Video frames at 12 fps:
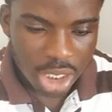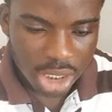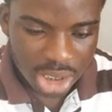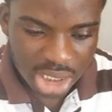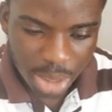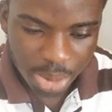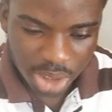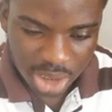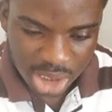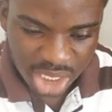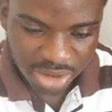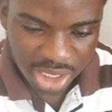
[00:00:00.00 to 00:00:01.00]
This is the
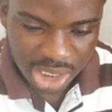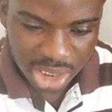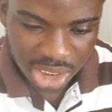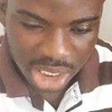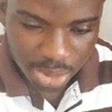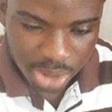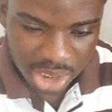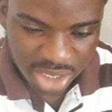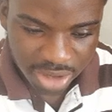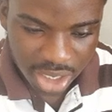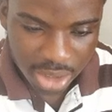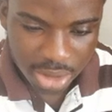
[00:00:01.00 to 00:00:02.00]
application server, this is the database
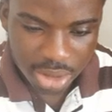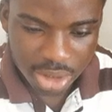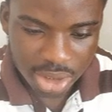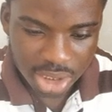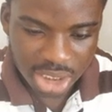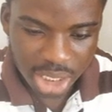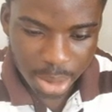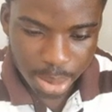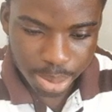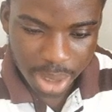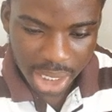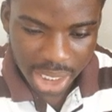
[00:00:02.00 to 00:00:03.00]
server, this is the
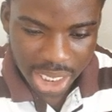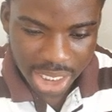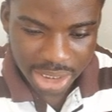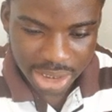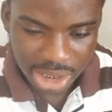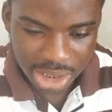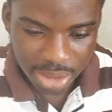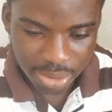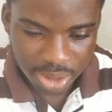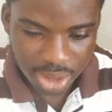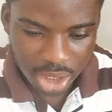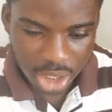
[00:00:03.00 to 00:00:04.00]
back-end
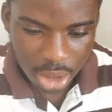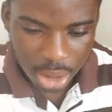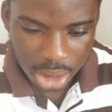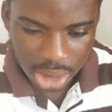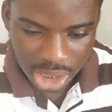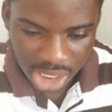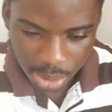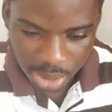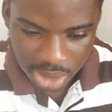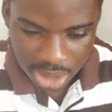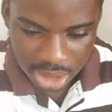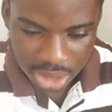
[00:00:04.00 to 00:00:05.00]
systems,
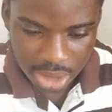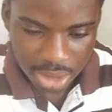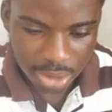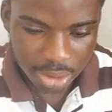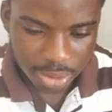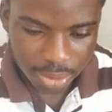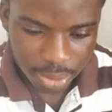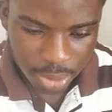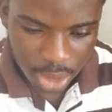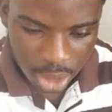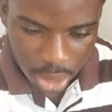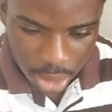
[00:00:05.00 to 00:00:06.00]
databases.
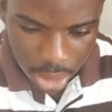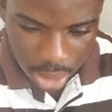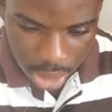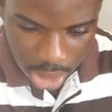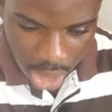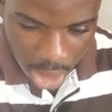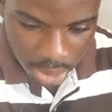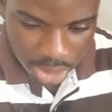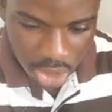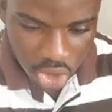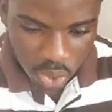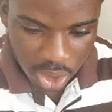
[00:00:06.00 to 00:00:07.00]
Comes
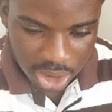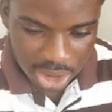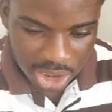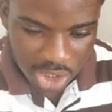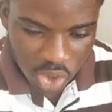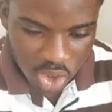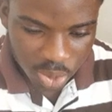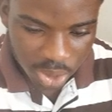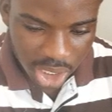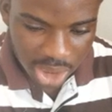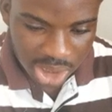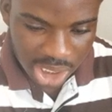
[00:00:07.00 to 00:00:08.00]
down to what? Sales,
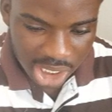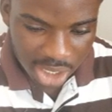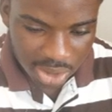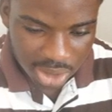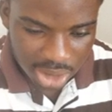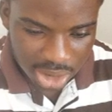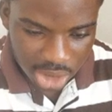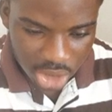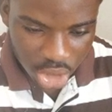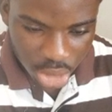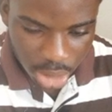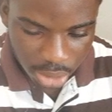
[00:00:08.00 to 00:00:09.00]
production, accounting,
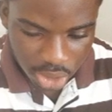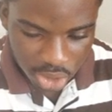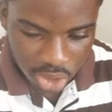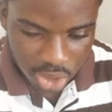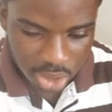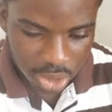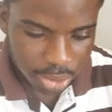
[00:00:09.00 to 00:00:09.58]
human resource.